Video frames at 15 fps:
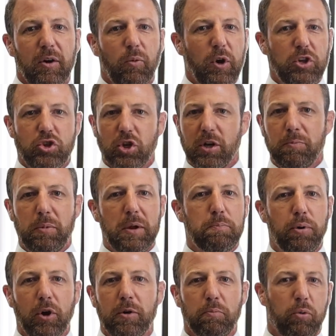We shouldn't be
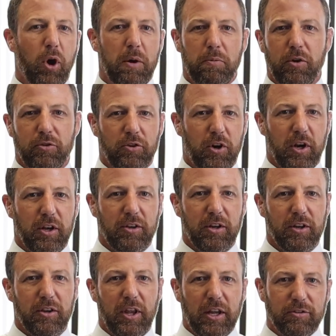putting parameters on it.
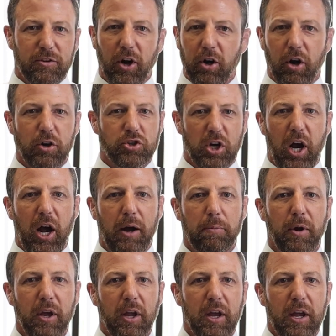That's not our
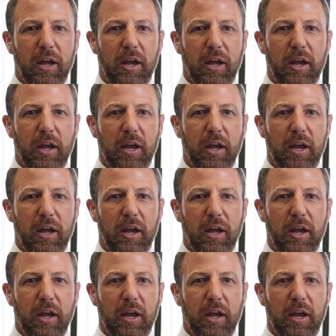job.